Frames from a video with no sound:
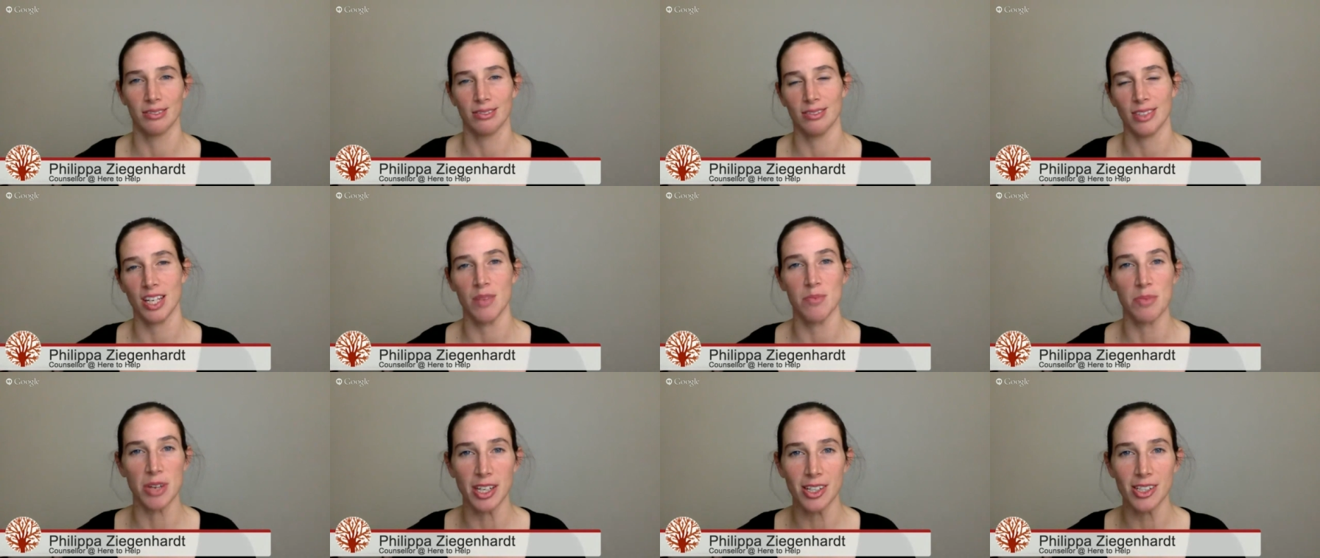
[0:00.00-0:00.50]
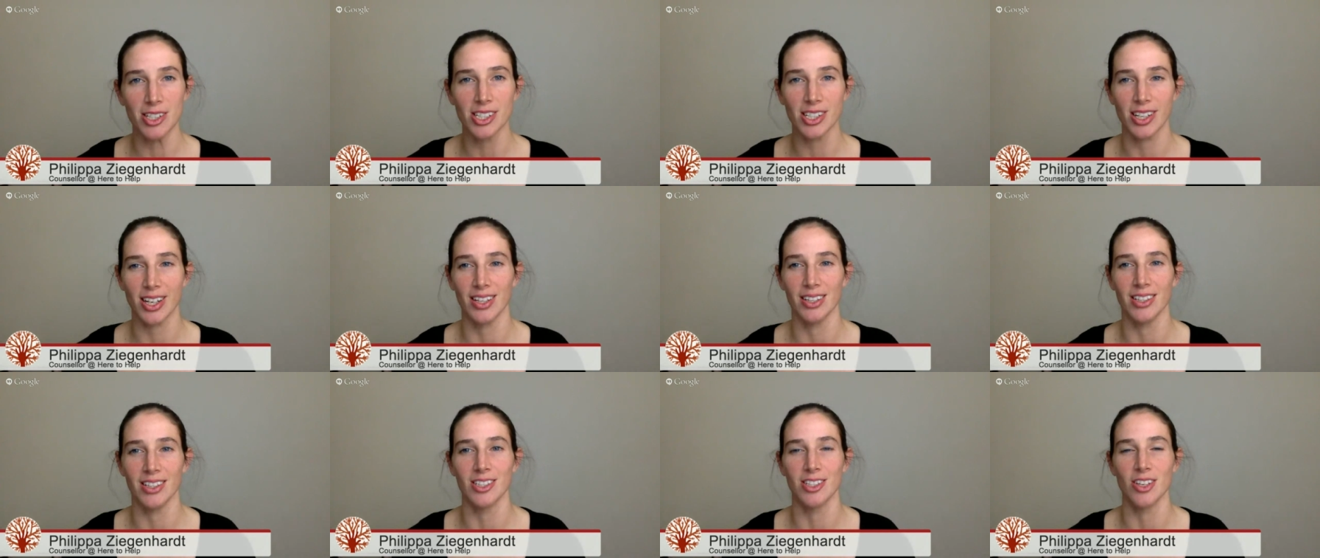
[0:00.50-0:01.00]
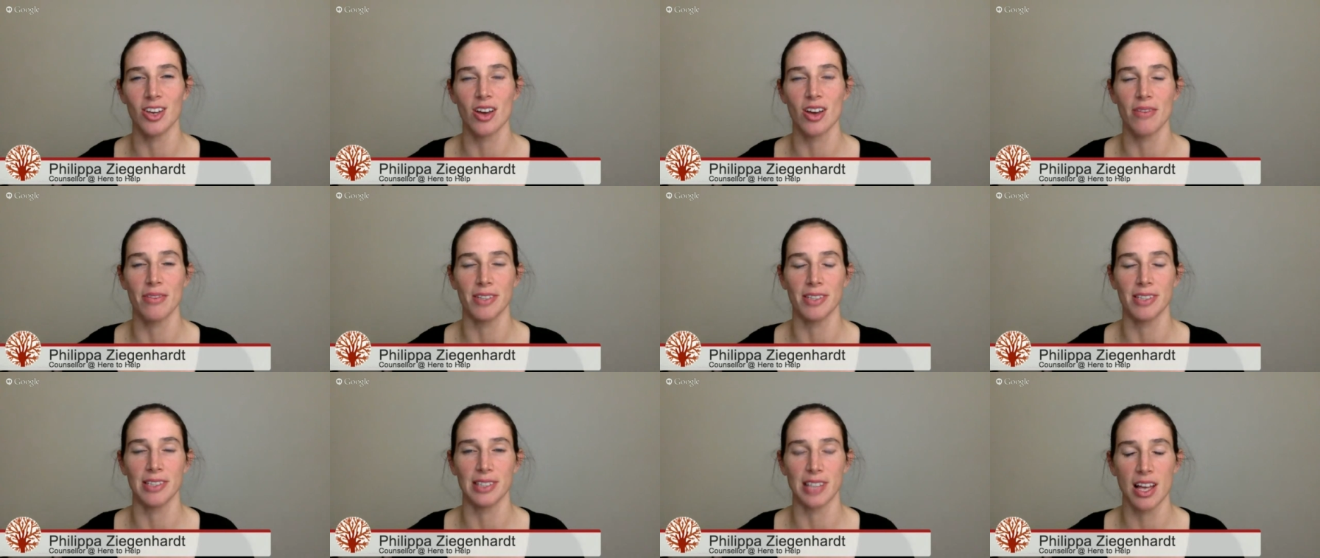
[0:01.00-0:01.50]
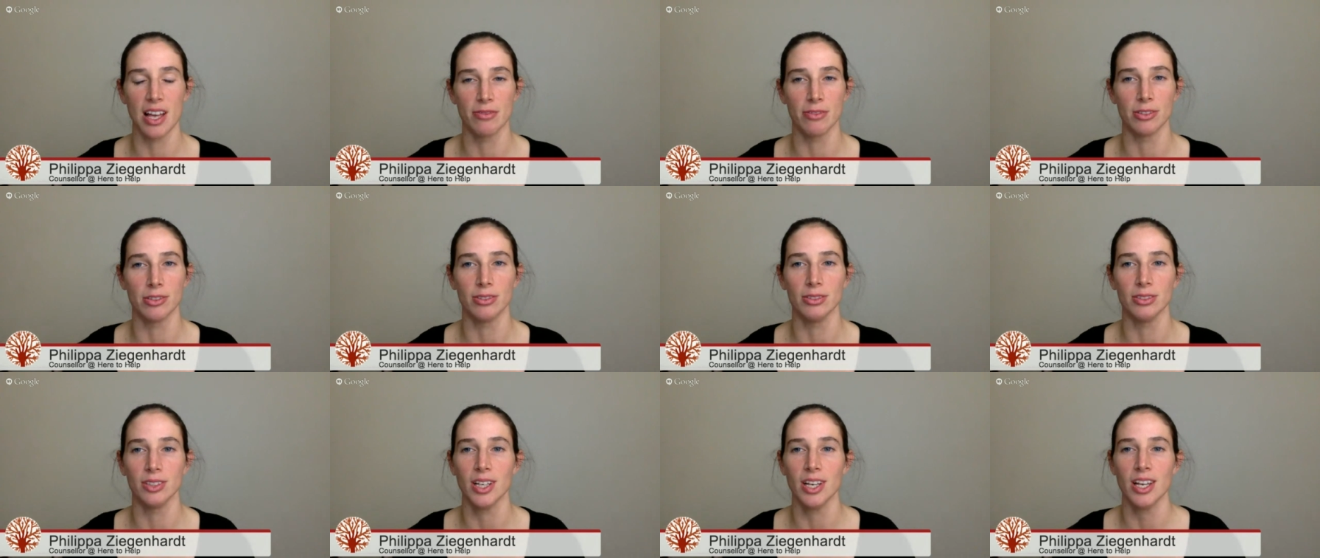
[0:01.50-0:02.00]
image and surface
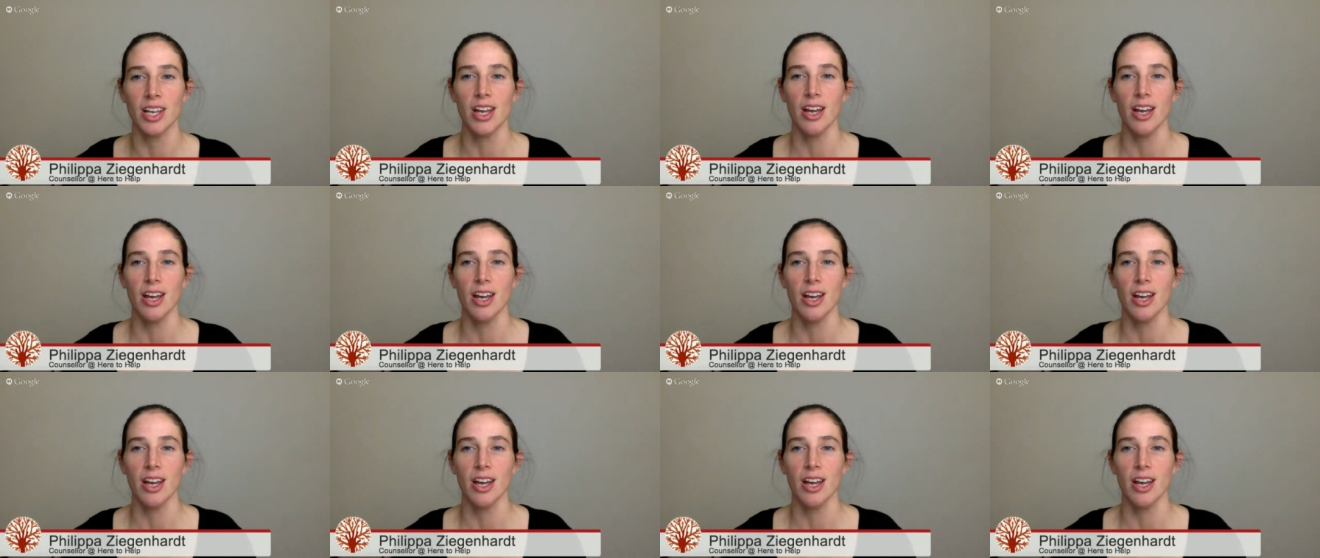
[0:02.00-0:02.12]
level,